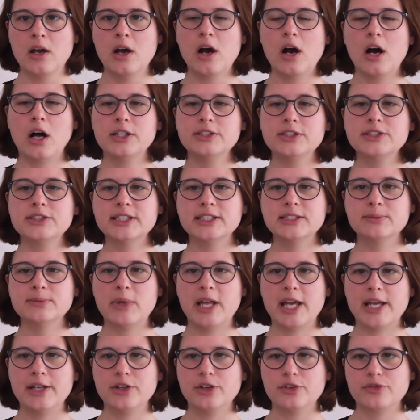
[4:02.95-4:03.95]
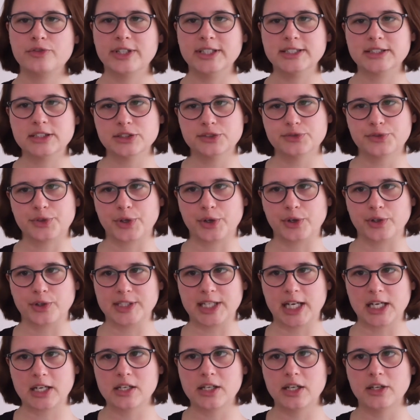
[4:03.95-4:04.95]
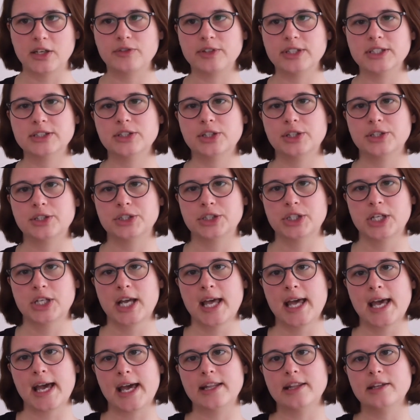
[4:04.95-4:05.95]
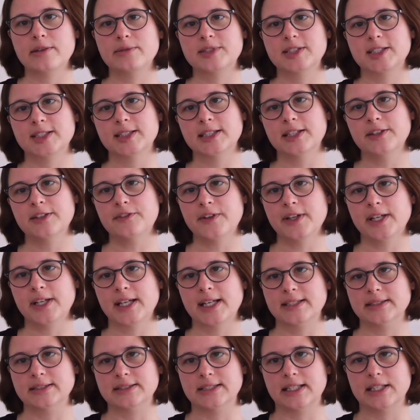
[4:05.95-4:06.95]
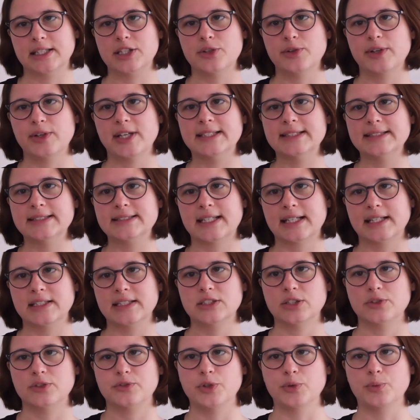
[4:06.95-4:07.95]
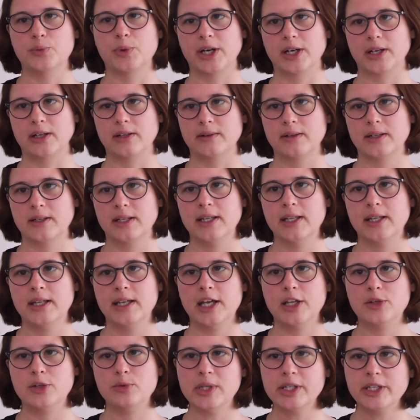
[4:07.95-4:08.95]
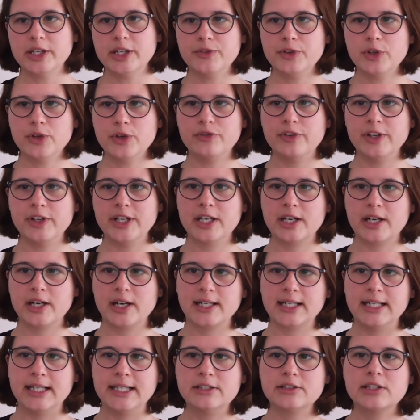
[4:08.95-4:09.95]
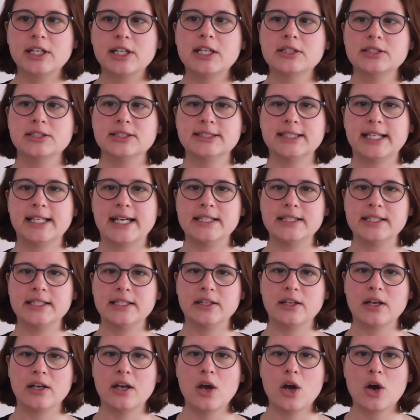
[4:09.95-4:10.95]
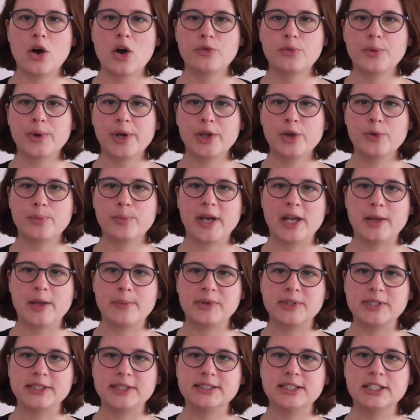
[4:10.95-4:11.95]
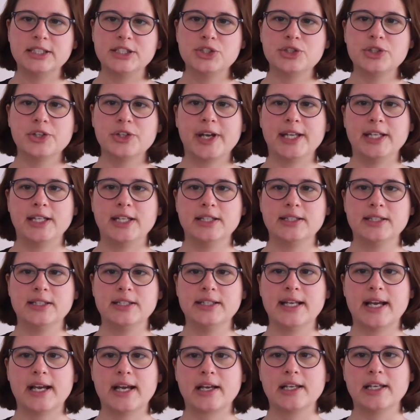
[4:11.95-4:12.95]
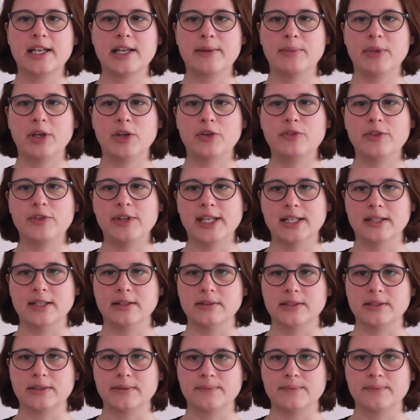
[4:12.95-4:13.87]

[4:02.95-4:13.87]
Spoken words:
Also explain your reasons for conducting research and the significance and your insights of your work. It will give your reader a clearer understanding of where your paper is situated in the academic field.